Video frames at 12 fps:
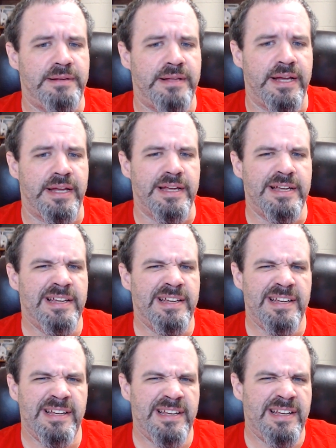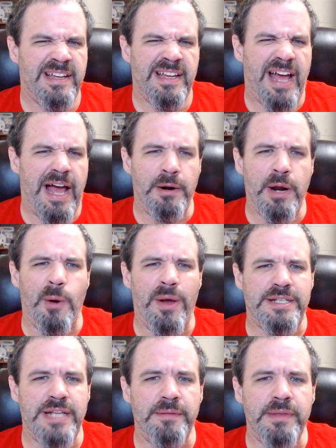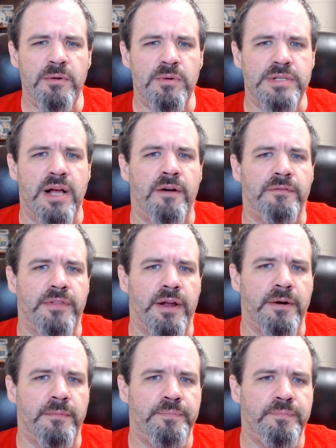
like, I don't know, something was off there.